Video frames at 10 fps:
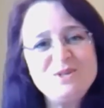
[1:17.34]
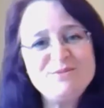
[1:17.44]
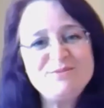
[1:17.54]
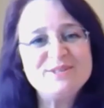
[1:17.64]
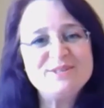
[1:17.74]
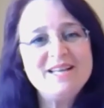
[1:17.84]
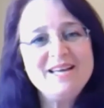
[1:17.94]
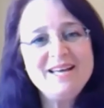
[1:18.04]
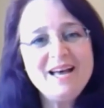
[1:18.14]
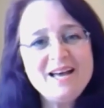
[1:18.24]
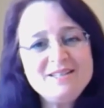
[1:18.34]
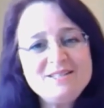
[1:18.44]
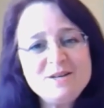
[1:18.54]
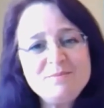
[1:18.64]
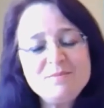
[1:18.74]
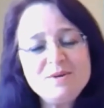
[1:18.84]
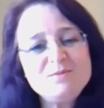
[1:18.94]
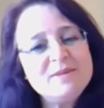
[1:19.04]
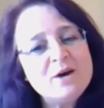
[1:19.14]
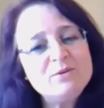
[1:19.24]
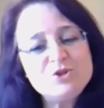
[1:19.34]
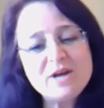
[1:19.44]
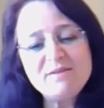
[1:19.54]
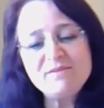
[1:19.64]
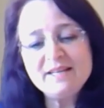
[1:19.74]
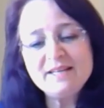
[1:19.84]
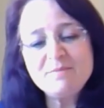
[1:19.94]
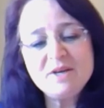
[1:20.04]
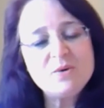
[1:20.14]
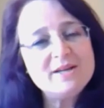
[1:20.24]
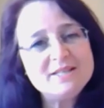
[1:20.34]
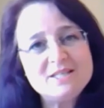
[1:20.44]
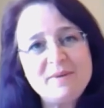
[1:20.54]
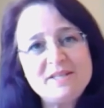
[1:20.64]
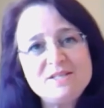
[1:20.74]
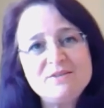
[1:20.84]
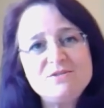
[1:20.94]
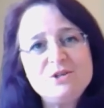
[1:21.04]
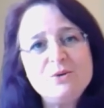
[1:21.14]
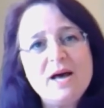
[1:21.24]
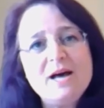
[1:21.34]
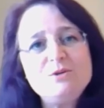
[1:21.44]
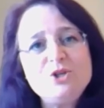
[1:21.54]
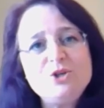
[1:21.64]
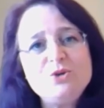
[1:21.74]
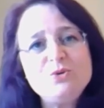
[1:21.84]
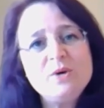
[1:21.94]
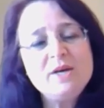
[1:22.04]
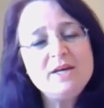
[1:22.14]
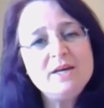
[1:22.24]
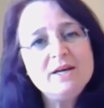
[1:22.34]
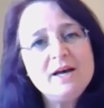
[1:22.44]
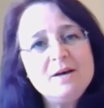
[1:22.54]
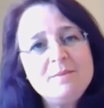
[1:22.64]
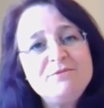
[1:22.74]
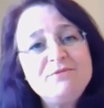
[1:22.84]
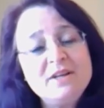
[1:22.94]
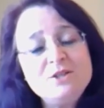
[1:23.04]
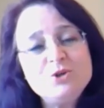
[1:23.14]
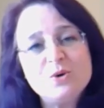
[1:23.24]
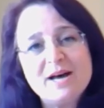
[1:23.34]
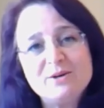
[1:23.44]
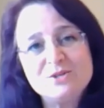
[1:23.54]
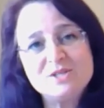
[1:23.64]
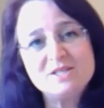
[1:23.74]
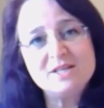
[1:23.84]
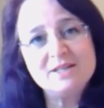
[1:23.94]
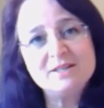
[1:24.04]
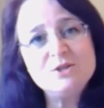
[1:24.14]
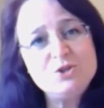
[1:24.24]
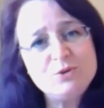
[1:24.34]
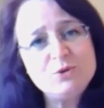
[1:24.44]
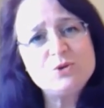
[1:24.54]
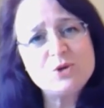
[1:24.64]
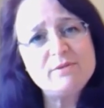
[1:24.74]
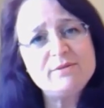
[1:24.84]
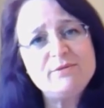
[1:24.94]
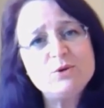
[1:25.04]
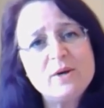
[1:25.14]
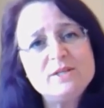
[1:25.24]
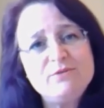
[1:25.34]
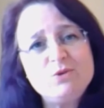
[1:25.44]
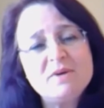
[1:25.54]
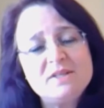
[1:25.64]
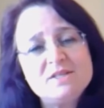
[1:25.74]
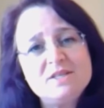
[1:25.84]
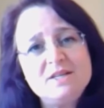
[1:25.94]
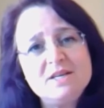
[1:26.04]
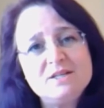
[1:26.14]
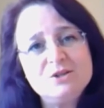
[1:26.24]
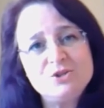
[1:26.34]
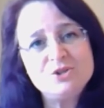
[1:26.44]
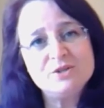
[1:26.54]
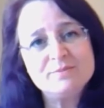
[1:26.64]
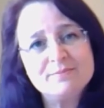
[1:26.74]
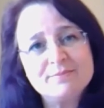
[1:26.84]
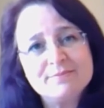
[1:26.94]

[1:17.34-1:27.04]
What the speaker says: wonderful. And now traveling can be quite expensive. So how do you fund your house-sitting? Because you travel for quite a few months in the year, don't you?